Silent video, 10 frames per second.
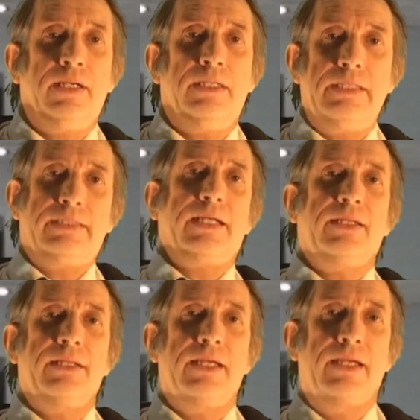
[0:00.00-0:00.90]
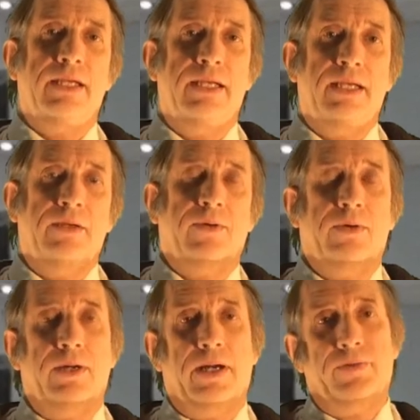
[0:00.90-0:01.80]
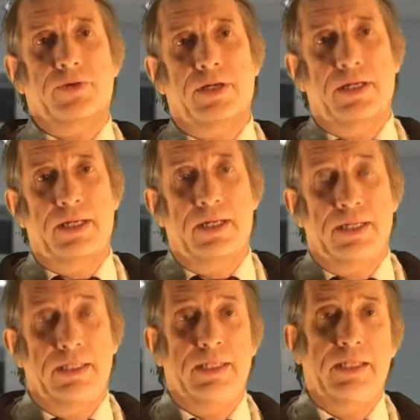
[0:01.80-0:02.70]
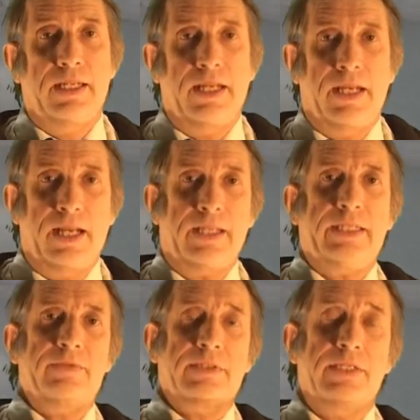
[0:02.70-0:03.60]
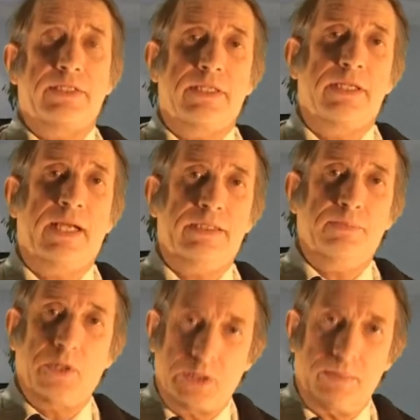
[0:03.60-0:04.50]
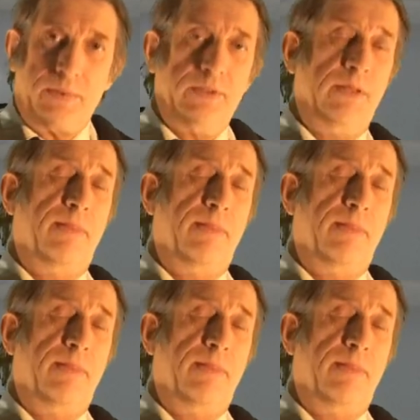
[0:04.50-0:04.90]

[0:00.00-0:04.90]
Christian or other activities as possible.